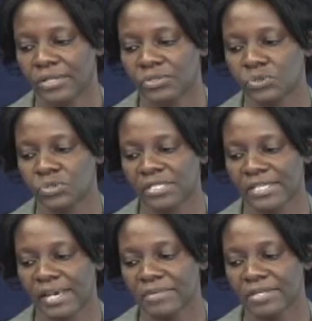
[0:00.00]
to
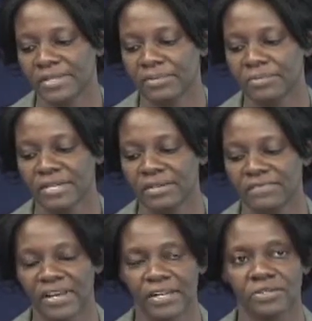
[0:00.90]
determine the mean
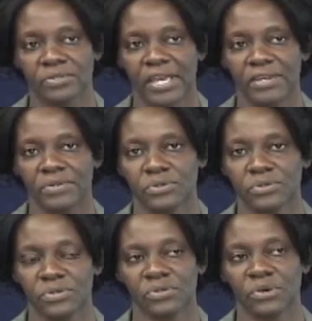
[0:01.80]
values. I use
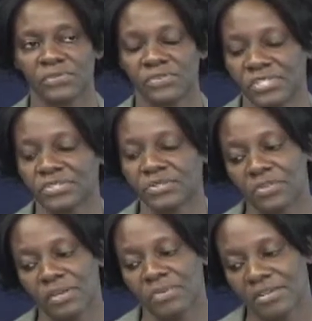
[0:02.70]
those coefficients
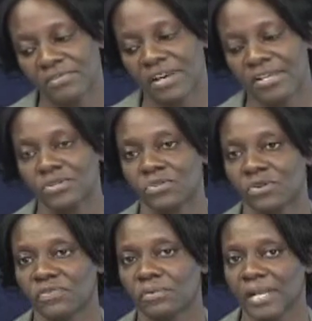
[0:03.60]
on the mean values
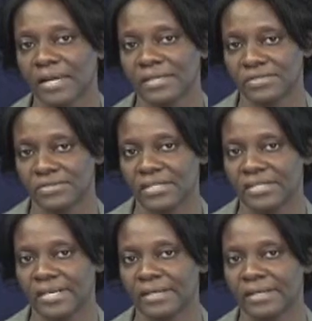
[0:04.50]
of the black
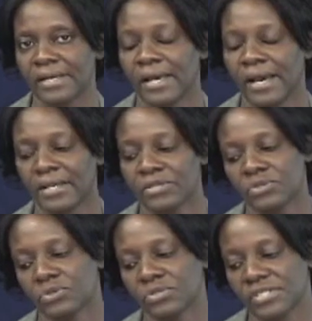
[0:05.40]
strata and
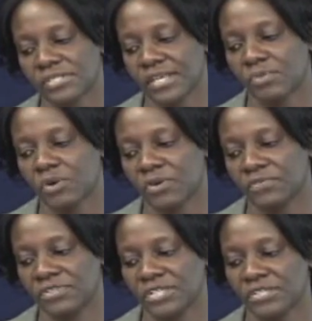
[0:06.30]
use the same
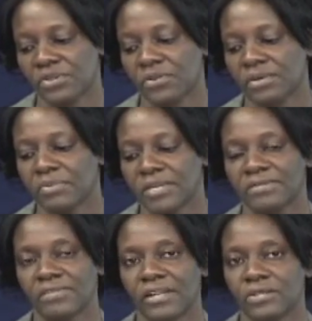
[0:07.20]
coefficients on the
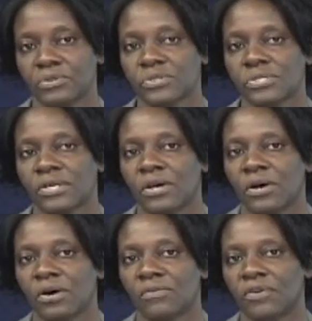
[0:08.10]
mean values
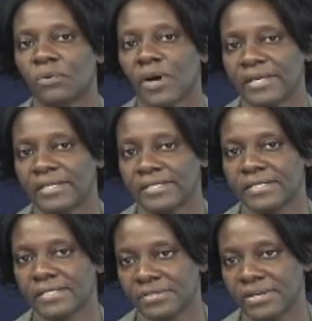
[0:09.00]
of the white
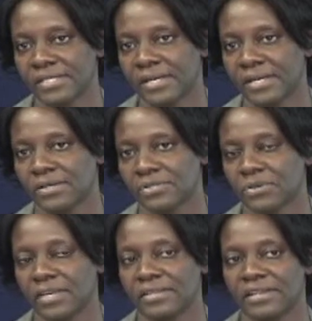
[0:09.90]
strata,
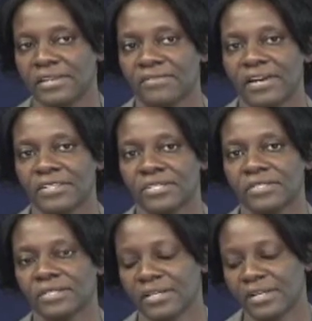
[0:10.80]
so that the
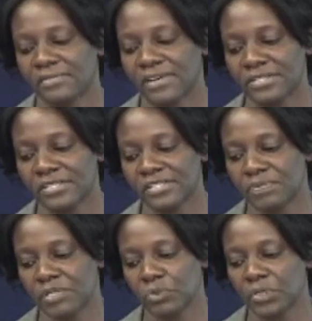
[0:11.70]
divergence
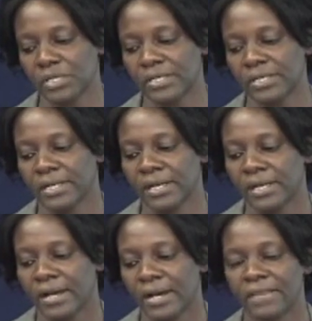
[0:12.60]
between
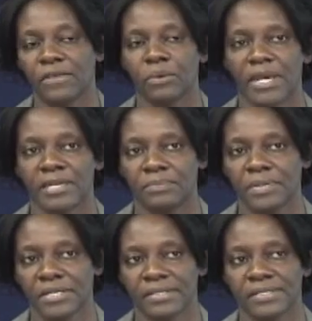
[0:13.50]
the white
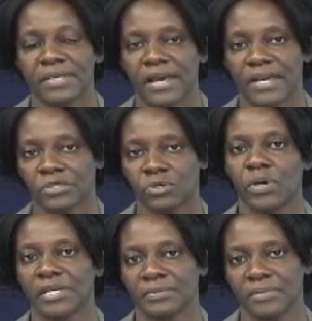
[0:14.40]
bids, the actual
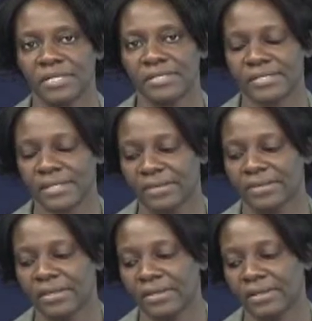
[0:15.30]
white bids,
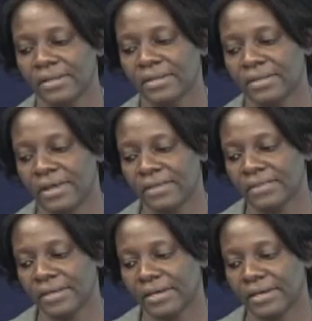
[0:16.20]
and
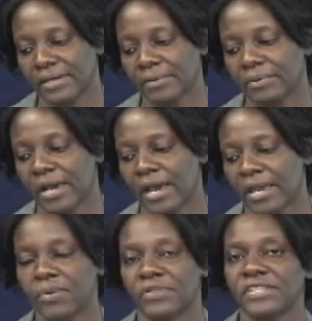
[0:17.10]
the
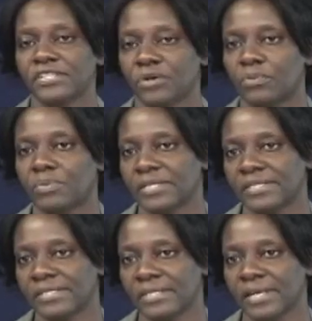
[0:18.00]
hypothetical
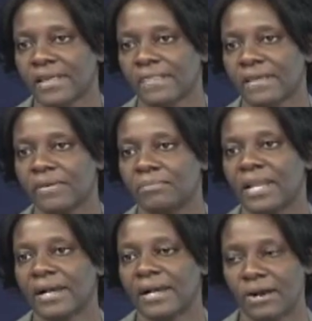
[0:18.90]
bids that the
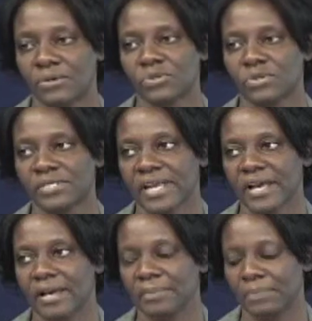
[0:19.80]
black households
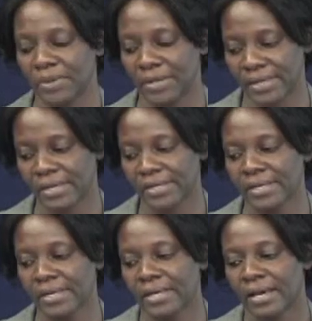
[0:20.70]
are paying
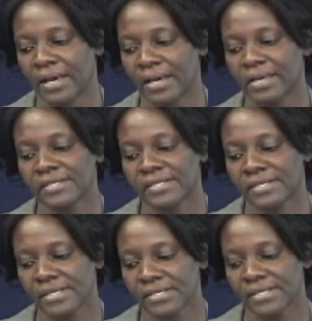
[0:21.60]

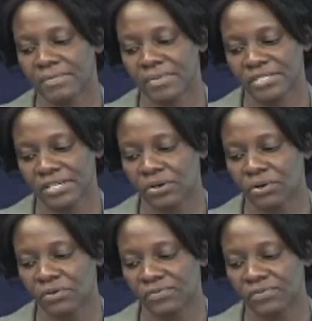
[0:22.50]
is the measure
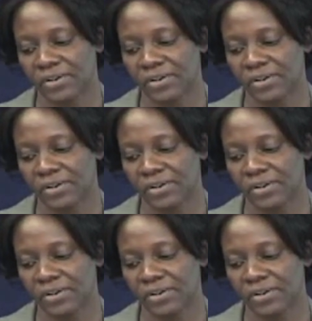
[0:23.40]
of